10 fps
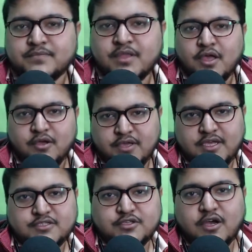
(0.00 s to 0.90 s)
Okay,
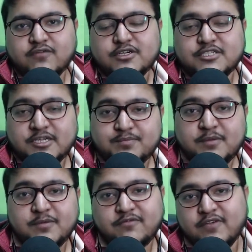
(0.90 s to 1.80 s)
so our tip
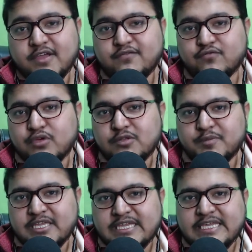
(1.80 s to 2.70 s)
number 5 will
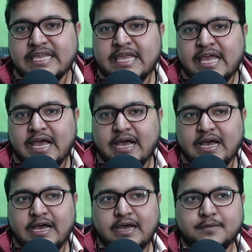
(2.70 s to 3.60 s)
be,
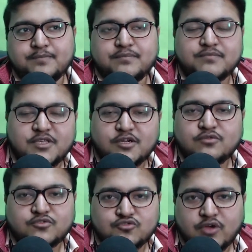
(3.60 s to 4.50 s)
try
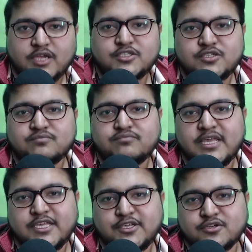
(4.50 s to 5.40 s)
to
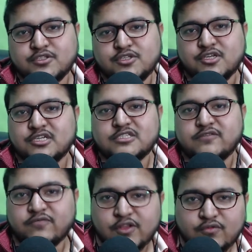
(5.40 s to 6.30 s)
make your students
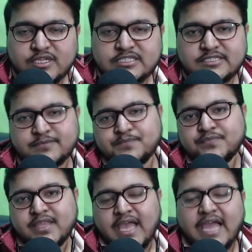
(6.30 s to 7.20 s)
fluent
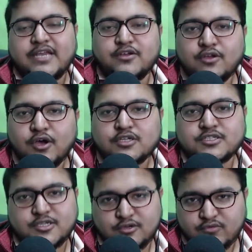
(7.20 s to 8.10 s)
and not
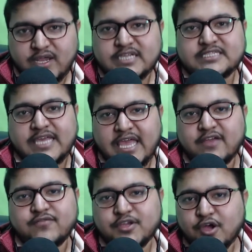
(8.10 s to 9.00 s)
correct
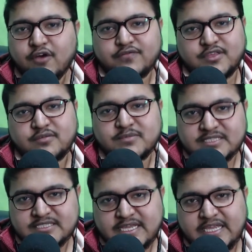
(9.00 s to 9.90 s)
every of their
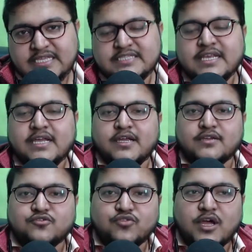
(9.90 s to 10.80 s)
mistakes.
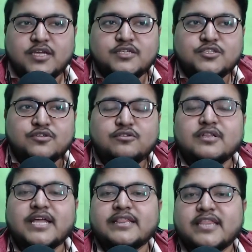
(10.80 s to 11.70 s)
Try to
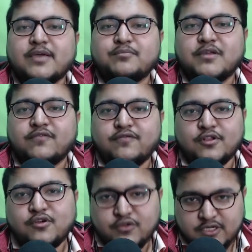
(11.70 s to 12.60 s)
let them be
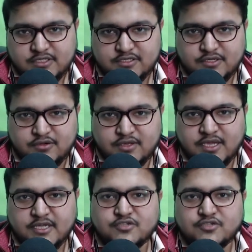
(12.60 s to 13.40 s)
fluent, okay?